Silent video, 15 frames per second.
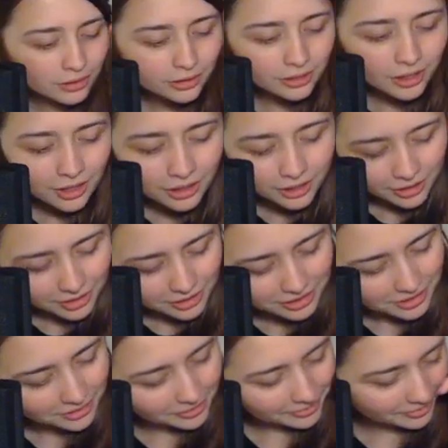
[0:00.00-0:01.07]

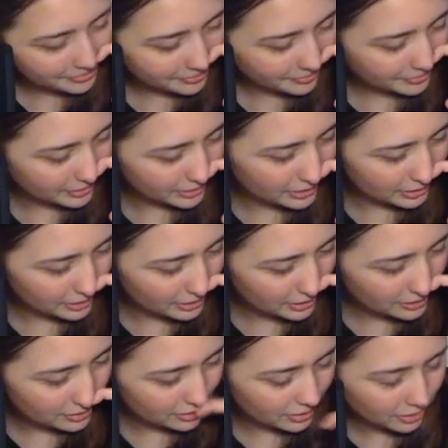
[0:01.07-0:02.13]
Guys. And then
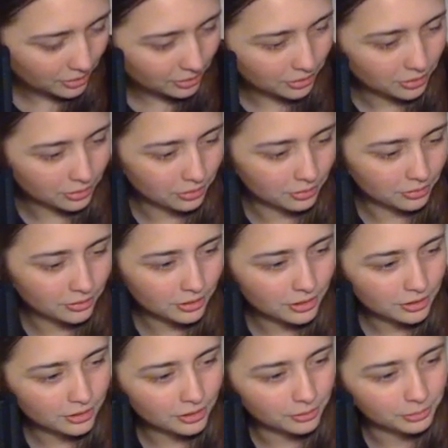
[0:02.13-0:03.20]
that's another dude.
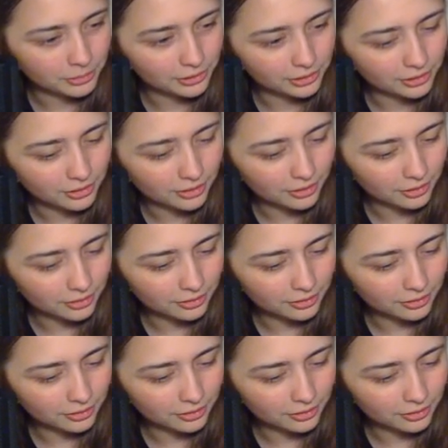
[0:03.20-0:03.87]
He's coming along.